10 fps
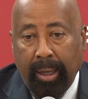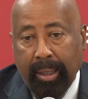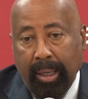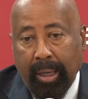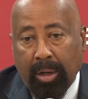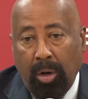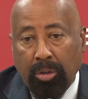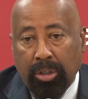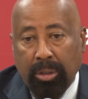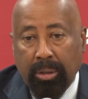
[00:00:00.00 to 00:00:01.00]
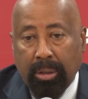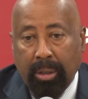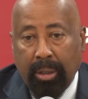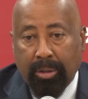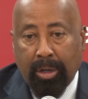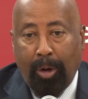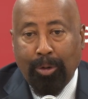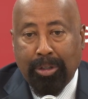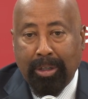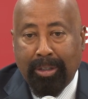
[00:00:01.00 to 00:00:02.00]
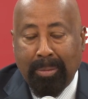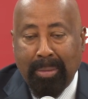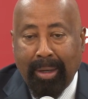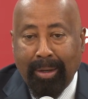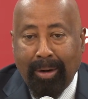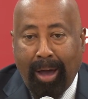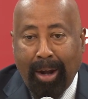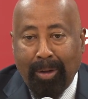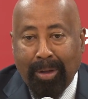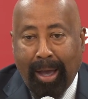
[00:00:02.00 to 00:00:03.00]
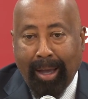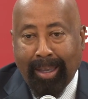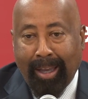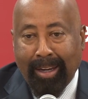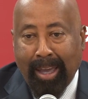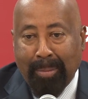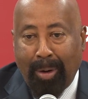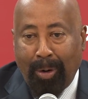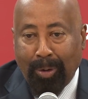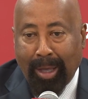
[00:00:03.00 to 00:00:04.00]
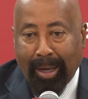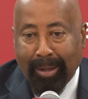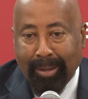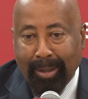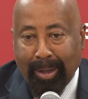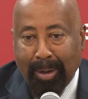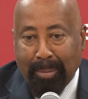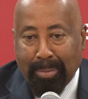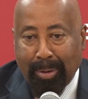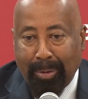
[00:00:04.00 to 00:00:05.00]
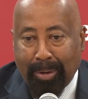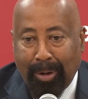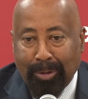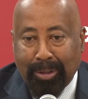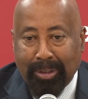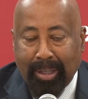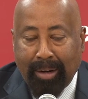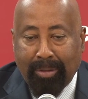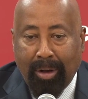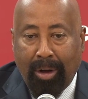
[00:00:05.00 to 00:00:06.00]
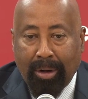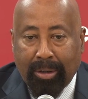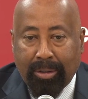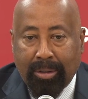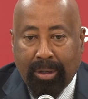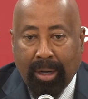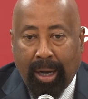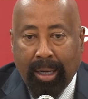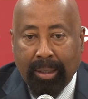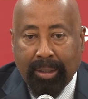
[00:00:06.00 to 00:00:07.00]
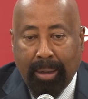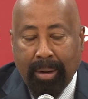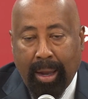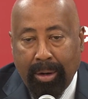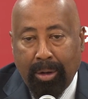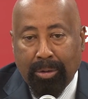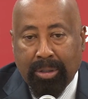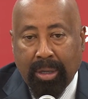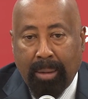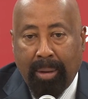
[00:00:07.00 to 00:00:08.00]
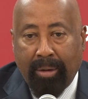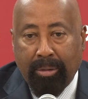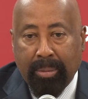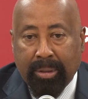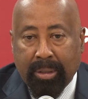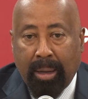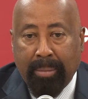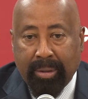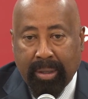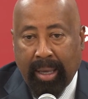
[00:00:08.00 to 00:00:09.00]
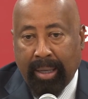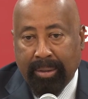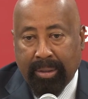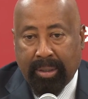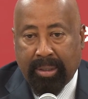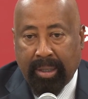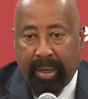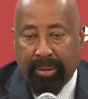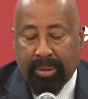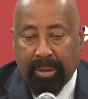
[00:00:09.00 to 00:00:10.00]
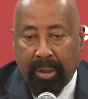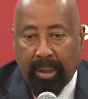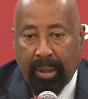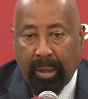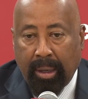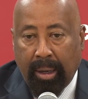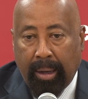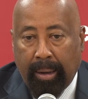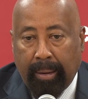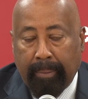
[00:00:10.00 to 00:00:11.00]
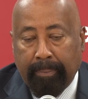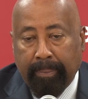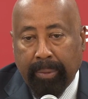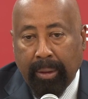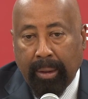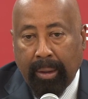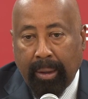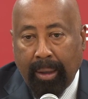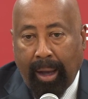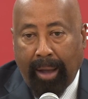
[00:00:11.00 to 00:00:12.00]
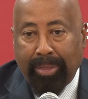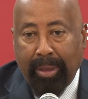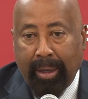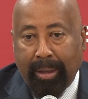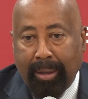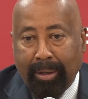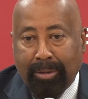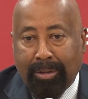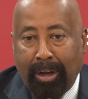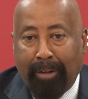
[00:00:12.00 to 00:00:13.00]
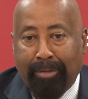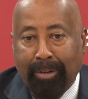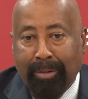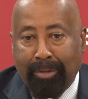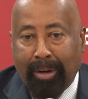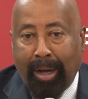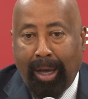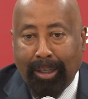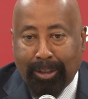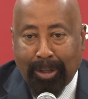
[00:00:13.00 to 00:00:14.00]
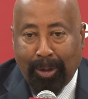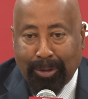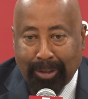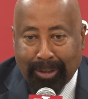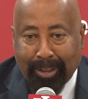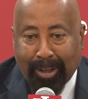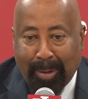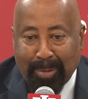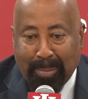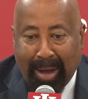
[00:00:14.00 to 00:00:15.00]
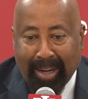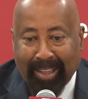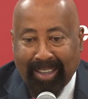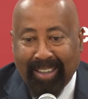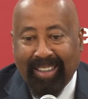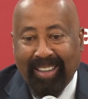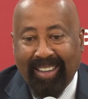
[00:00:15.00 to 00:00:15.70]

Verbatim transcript: again, coaching is coaching to me. You know, I can't name a whole lot of pro coaches that have gone to college. I know some of them, and some have had success. I think it's tougher for college coaches to come to my league